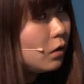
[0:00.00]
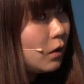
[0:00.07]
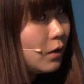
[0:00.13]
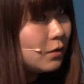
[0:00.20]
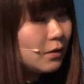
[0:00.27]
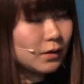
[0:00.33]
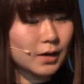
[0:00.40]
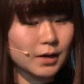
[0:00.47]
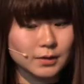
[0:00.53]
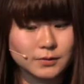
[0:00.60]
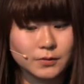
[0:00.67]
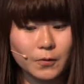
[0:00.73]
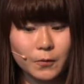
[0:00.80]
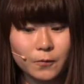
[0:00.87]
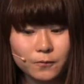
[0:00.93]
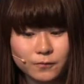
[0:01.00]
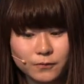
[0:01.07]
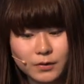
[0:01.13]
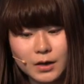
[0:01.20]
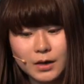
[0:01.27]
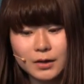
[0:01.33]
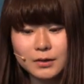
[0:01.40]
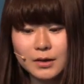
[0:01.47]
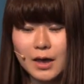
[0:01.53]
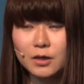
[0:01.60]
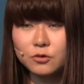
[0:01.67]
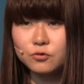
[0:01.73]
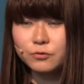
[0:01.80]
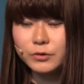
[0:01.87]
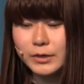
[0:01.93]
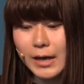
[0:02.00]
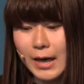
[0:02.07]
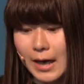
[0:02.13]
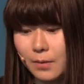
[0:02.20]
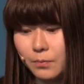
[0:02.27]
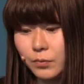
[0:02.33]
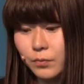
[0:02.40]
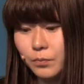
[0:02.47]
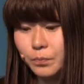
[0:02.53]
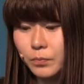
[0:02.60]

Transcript: In the case of an Android app